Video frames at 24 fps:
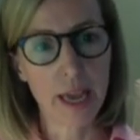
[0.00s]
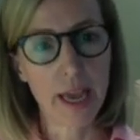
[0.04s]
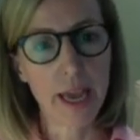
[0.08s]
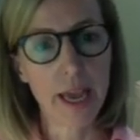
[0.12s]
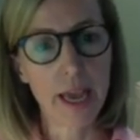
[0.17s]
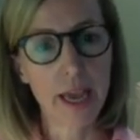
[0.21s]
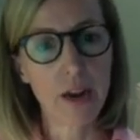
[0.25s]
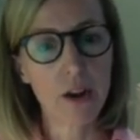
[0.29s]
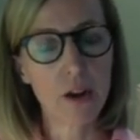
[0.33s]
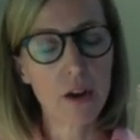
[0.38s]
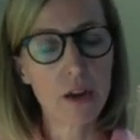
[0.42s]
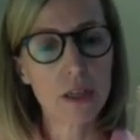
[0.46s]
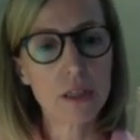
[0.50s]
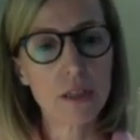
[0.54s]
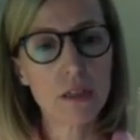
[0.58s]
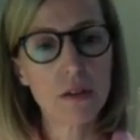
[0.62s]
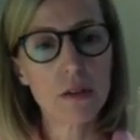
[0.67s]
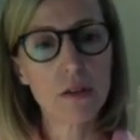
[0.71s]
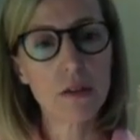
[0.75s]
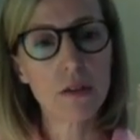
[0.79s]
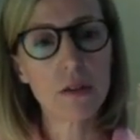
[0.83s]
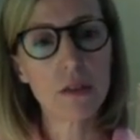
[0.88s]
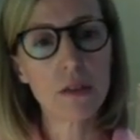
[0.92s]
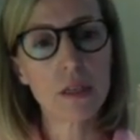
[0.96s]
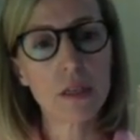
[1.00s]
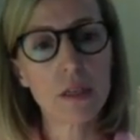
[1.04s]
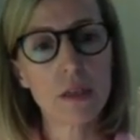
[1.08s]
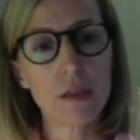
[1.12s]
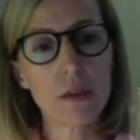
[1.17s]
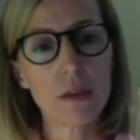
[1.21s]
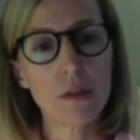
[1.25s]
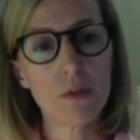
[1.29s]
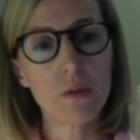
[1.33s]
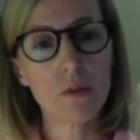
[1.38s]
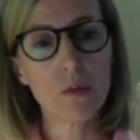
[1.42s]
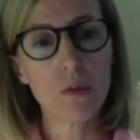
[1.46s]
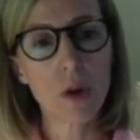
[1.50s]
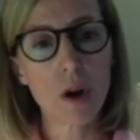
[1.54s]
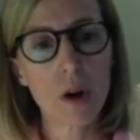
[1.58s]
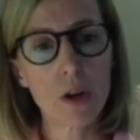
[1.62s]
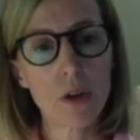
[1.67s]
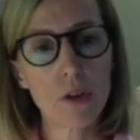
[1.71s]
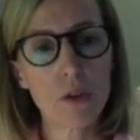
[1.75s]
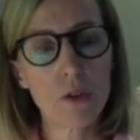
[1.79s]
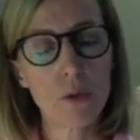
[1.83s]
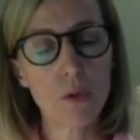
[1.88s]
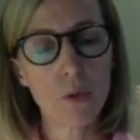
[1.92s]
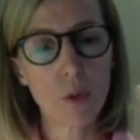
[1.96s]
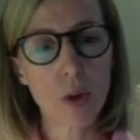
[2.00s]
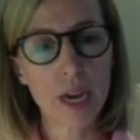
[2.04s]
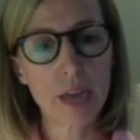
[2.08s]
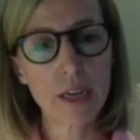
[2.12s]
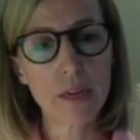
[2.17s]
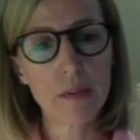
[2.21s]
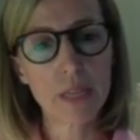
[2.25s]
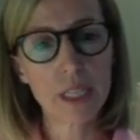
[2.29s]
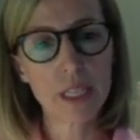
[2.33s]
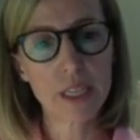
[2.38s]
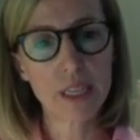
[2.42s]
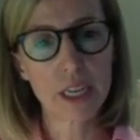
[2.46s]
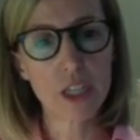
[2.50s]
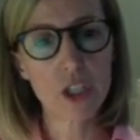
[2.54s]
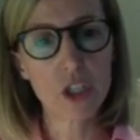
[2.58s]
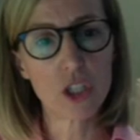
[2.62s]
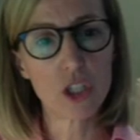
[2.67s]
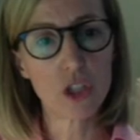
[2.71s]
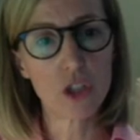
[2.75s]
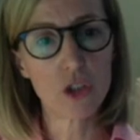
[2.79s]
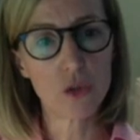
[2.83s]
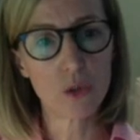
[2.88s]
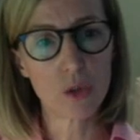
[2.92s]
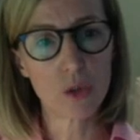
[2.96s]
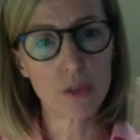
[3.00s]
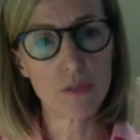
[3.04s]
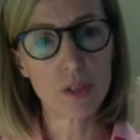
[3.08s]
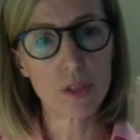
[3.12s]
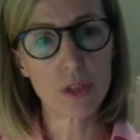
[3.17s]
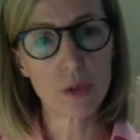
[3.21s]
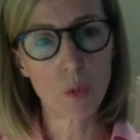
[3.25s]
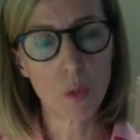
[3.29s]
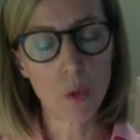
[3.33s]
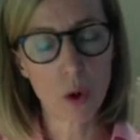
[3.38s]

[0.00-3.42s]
And on the recommendation-driven